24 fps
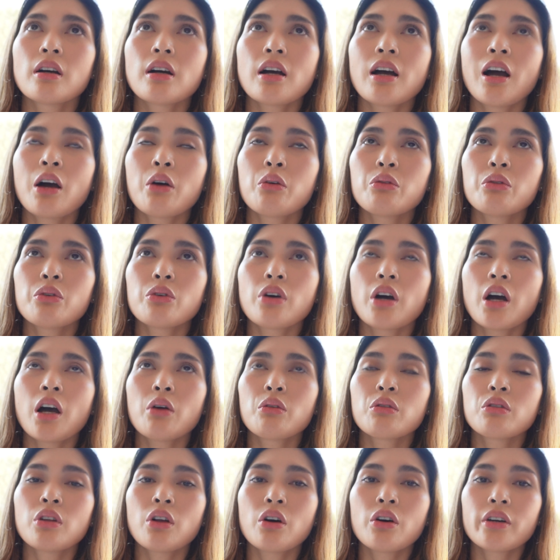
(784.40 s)
how
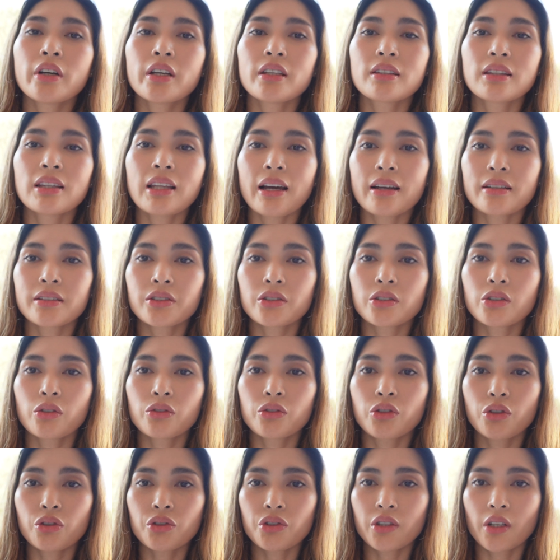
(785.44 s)
long it lasts
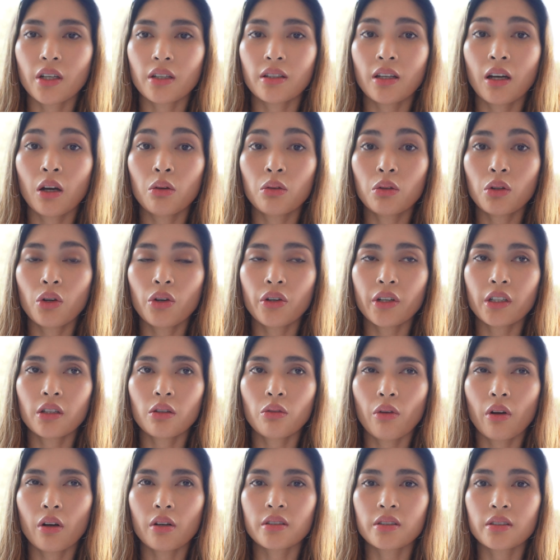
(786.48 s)
on your skin, how long it
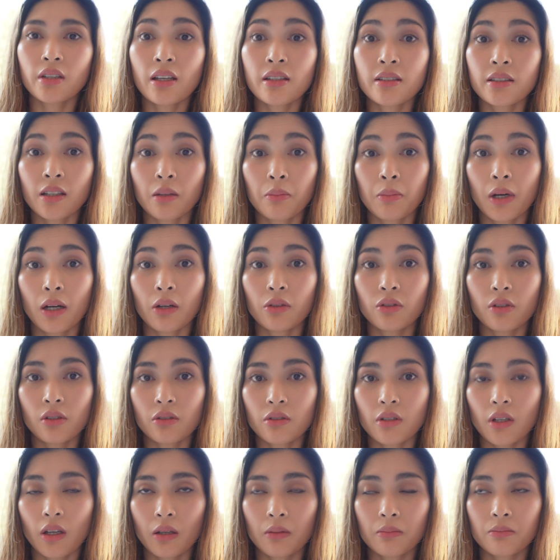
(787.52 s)
wears, it's about the
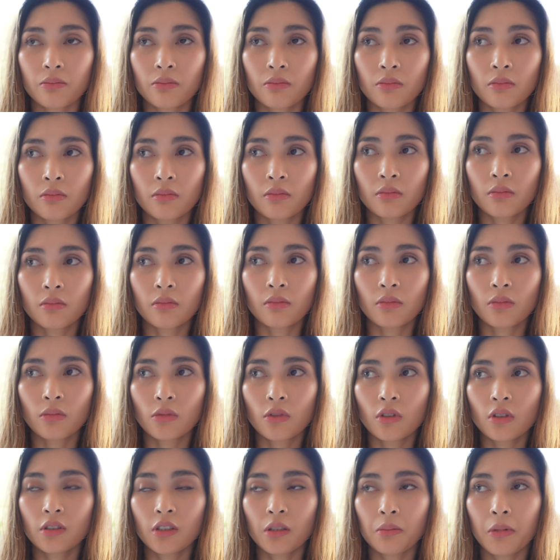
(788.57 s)
same.
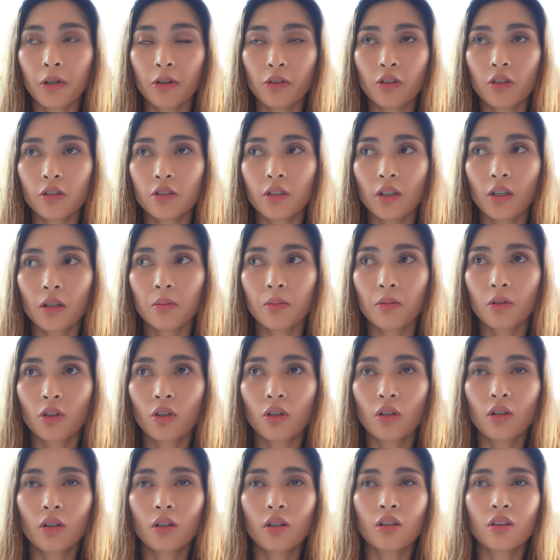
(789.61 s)
It's about the same.
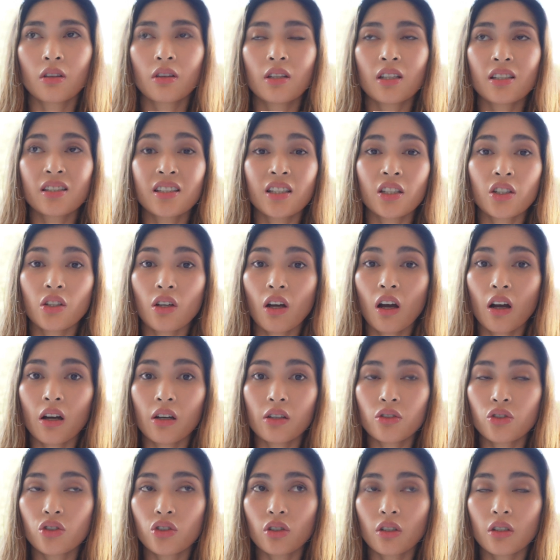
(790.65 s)
The
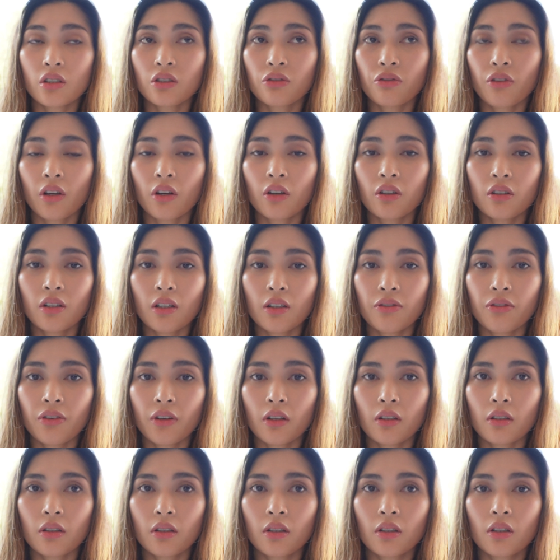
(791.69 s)
sillage is very
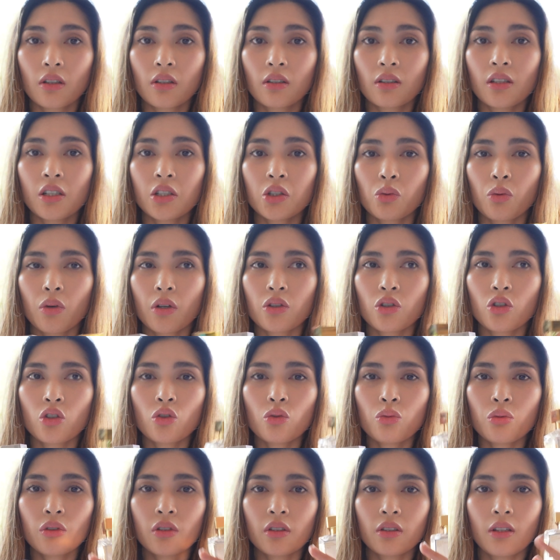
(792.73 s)
different. This one you
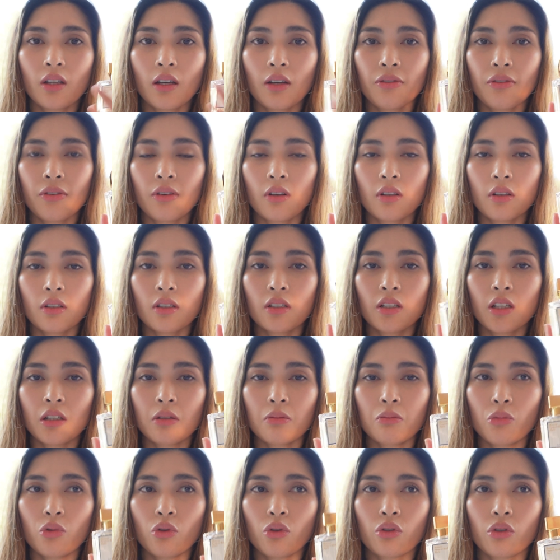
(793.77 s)
will definitely
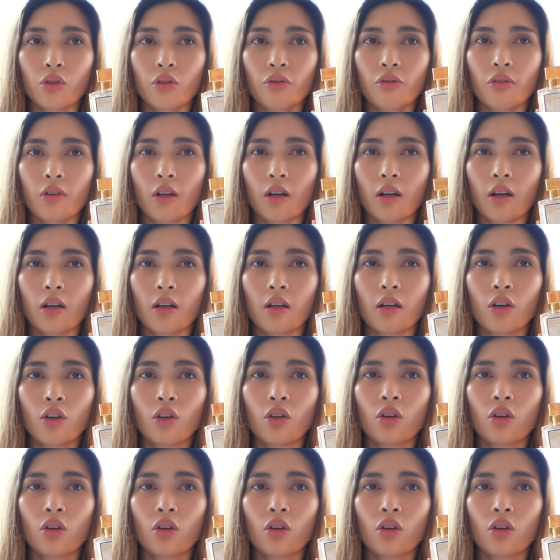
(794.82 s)
get more of that.